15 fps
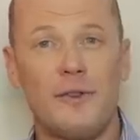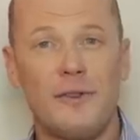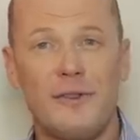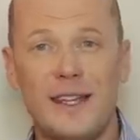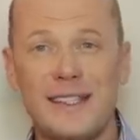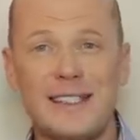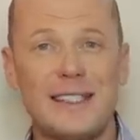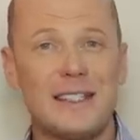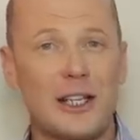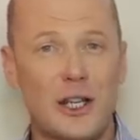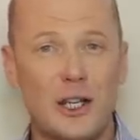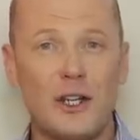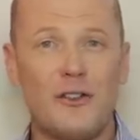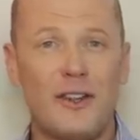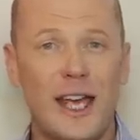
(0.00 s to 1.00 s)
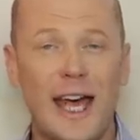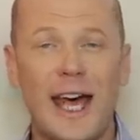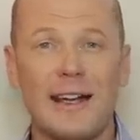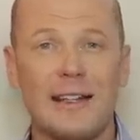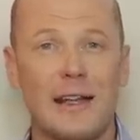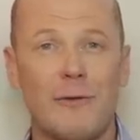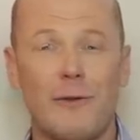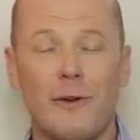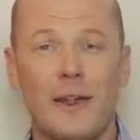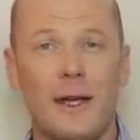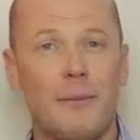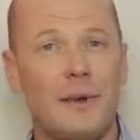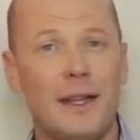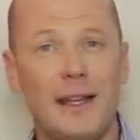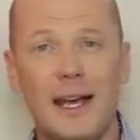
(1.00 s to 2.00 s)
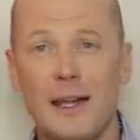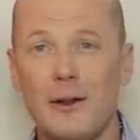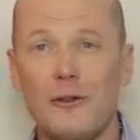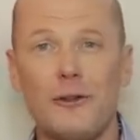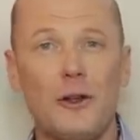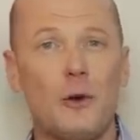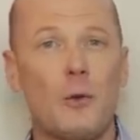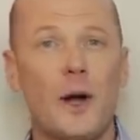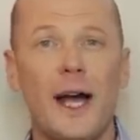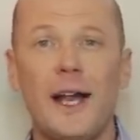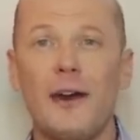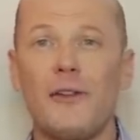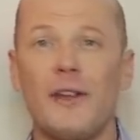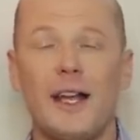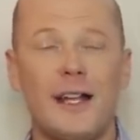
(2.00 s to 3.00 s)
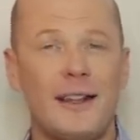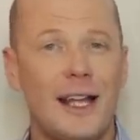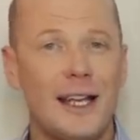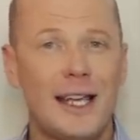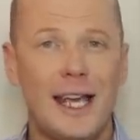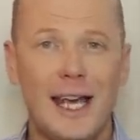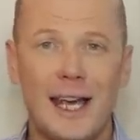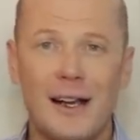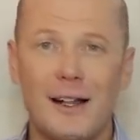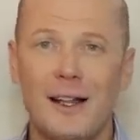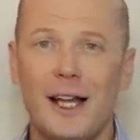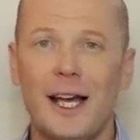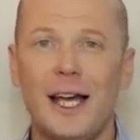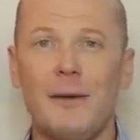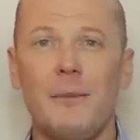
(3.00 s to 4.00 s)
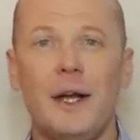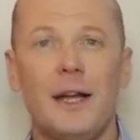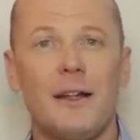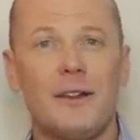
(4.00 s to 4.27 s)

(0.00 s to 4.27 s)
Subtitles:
this is a good tactic for them. The other two riders, they can't climb.